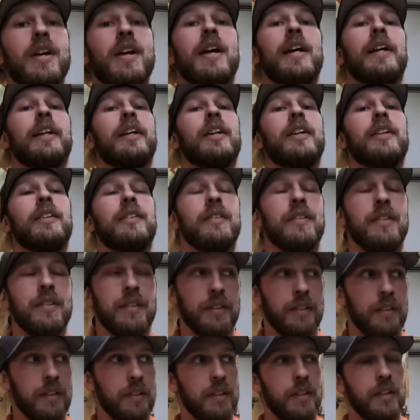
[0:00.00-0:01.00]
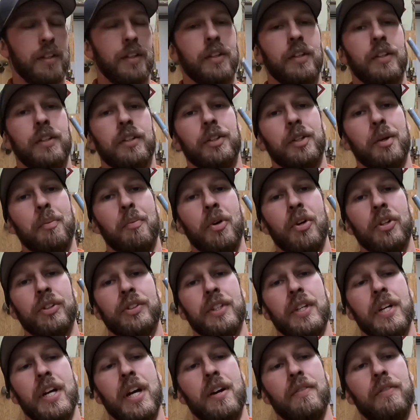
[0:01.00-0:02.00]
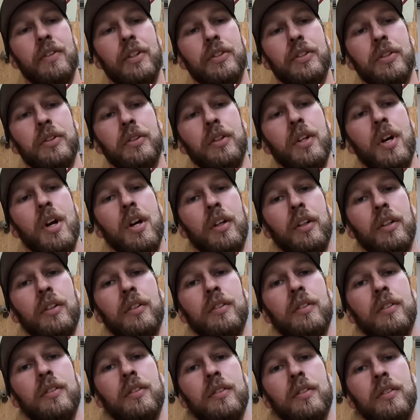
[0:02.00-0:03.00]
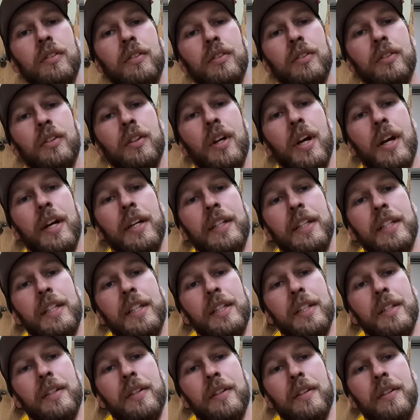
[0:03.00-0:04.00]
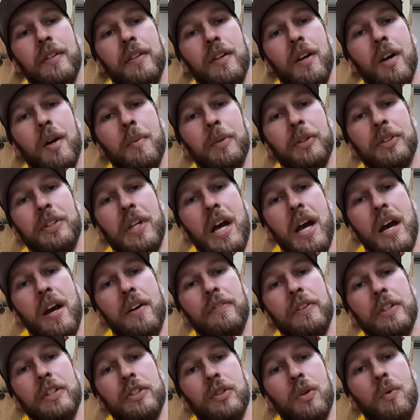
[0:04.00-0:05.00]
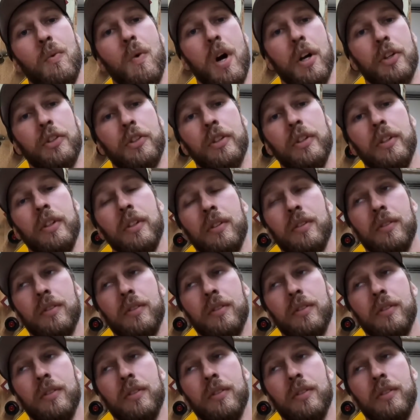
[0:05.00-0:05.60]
Hang on. The bolts I have are too long. I need almost a 1/2 inch of washer.